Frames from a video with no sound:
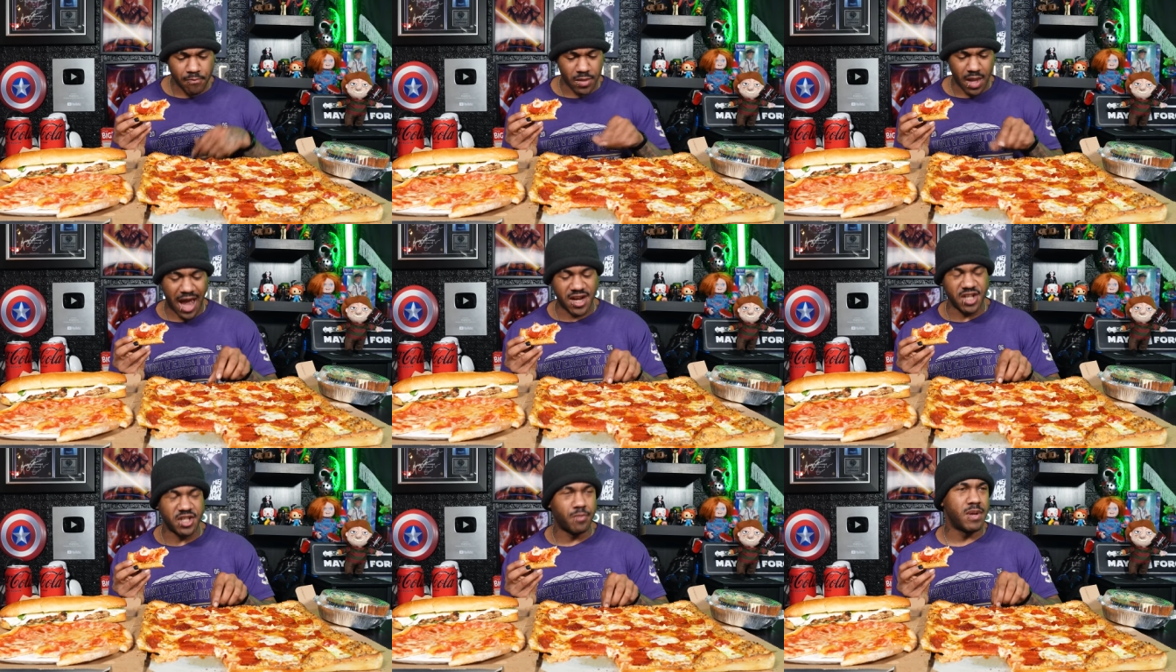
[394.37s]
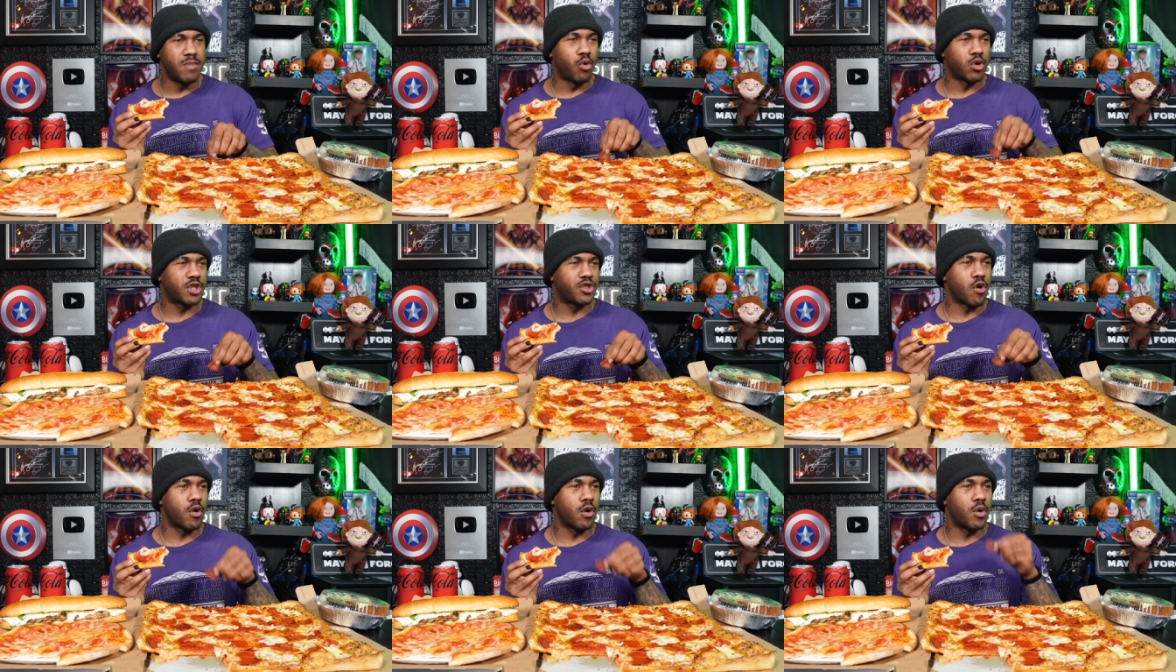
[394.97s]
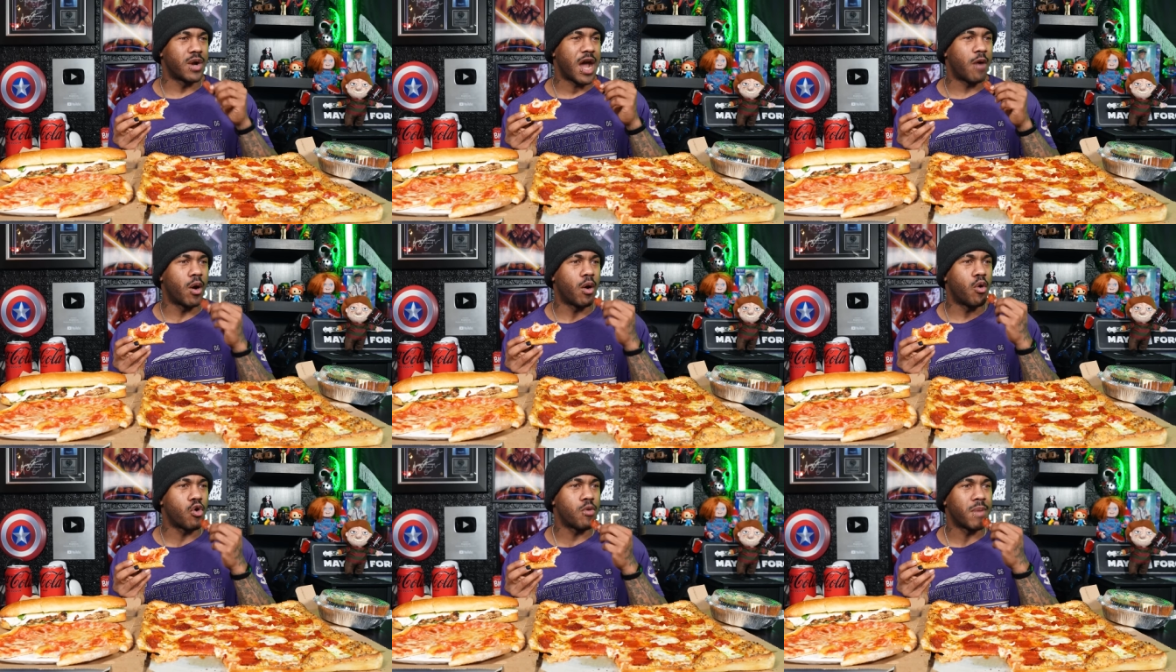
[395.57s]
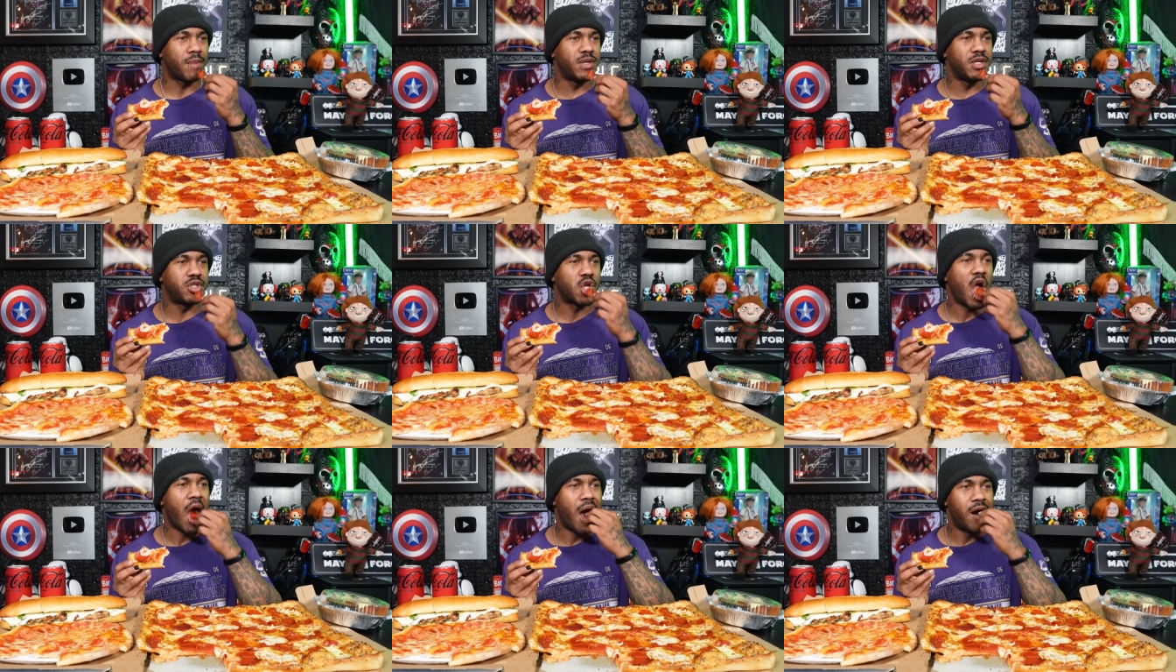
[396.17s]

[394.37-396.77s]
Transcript: I need to be more thorough in how I order my pizza.